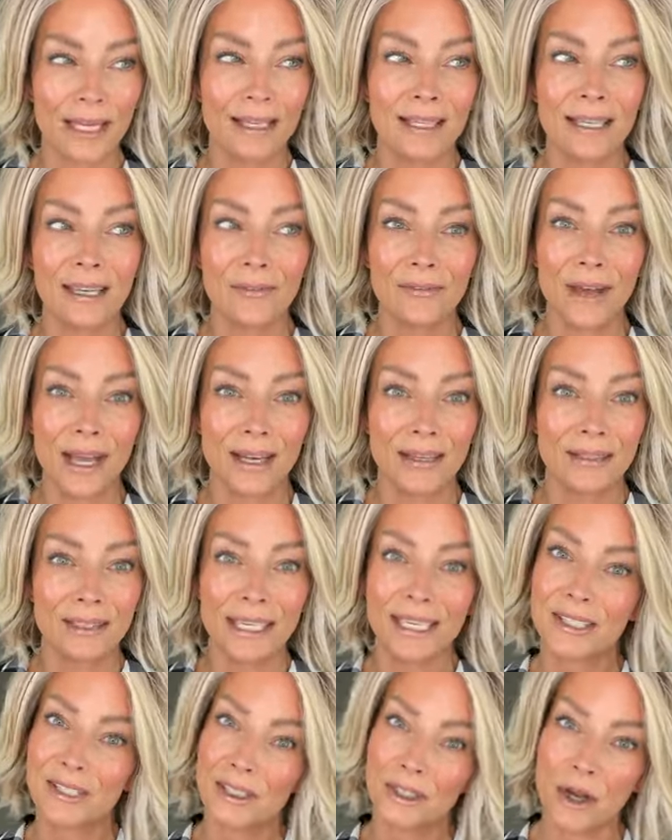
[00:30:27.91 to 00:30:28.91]
in the event
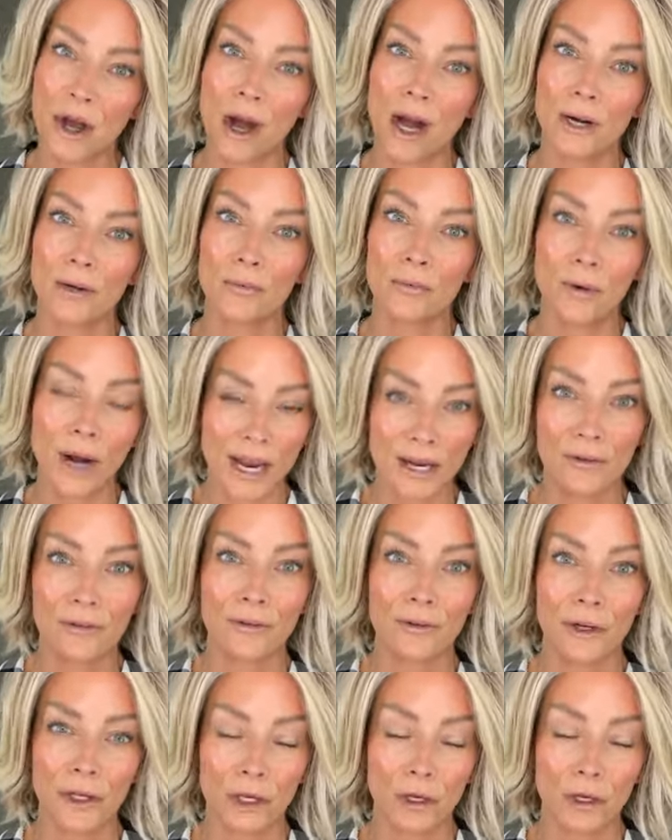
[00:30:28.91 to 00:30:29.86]
it's not right for